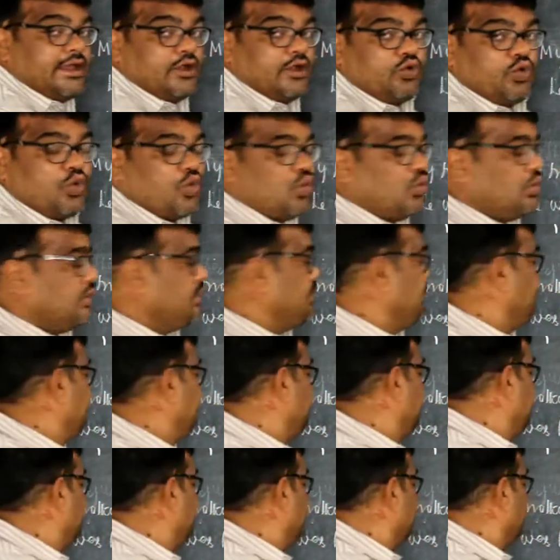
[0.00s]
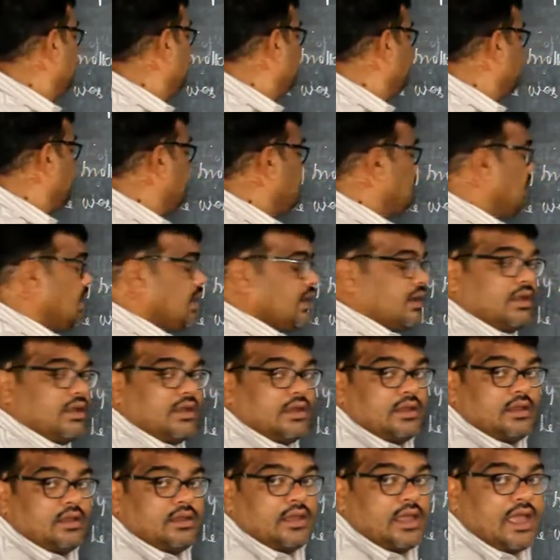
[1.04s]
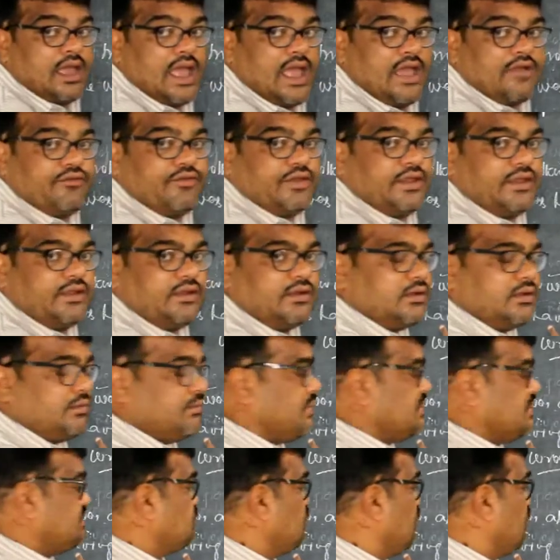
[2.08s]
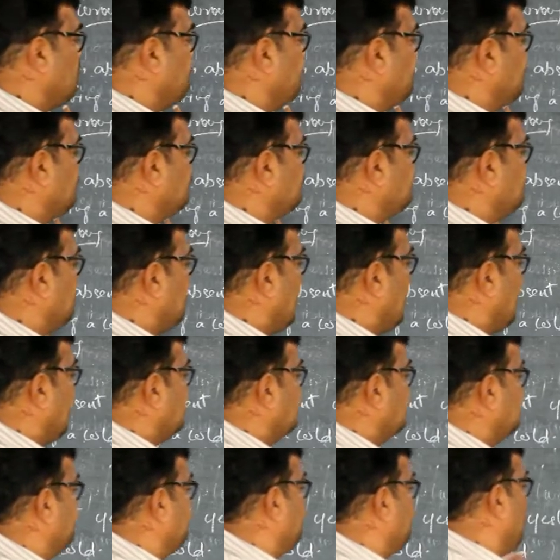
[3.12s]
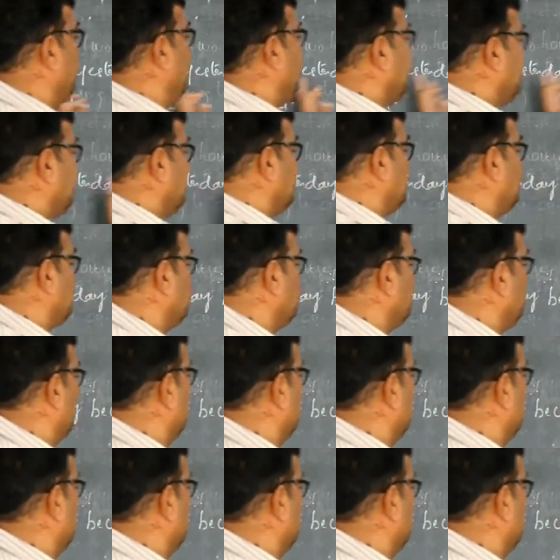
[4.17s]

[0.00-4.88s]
a cold. Having must not be used in ing form, better to